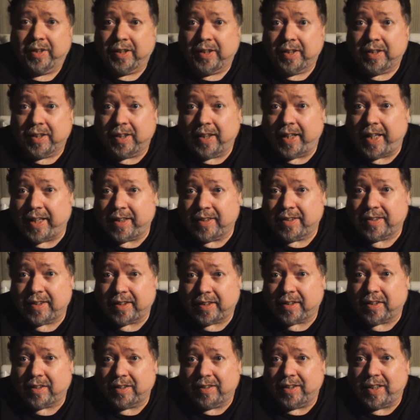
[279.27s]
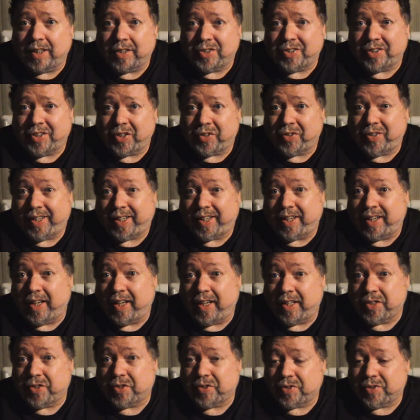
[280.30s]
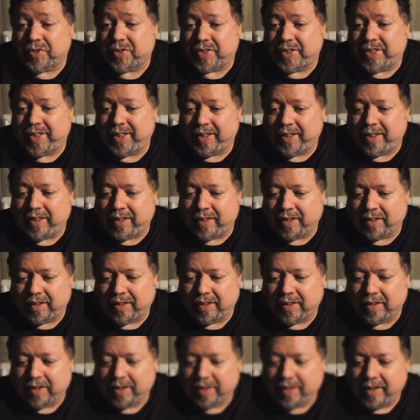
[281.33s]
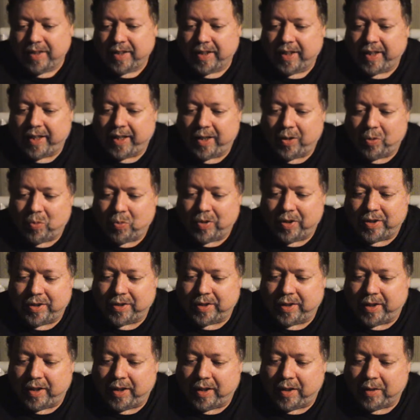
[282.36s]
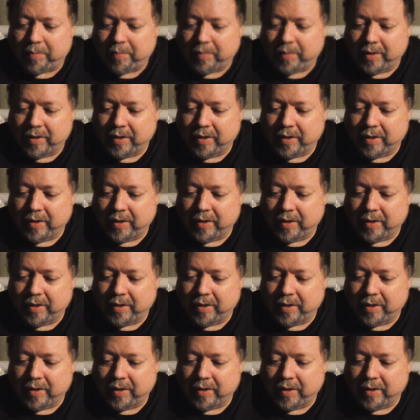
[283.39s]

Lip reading: classic legendary codgers did at one time.